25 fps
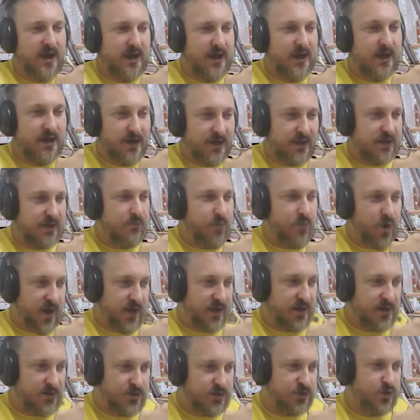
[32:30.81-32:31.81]

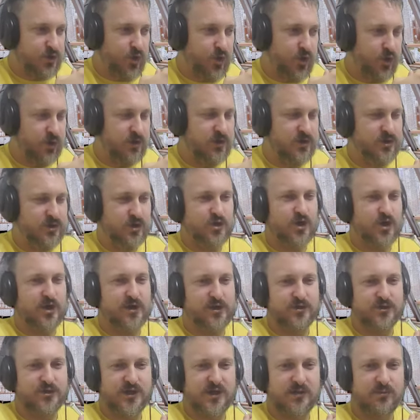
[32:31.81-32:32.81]
installers, because I
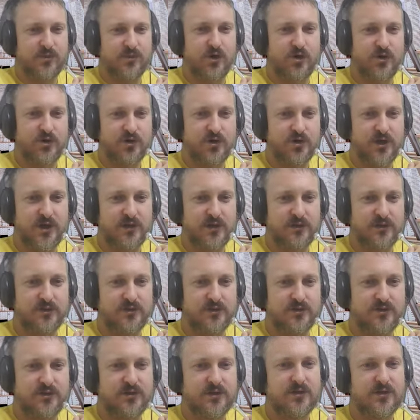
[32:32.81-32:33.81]
use
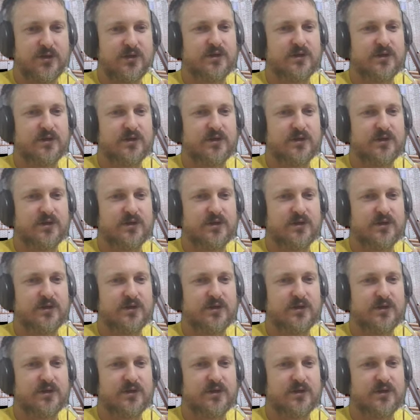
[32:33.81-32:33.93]
subcontractors.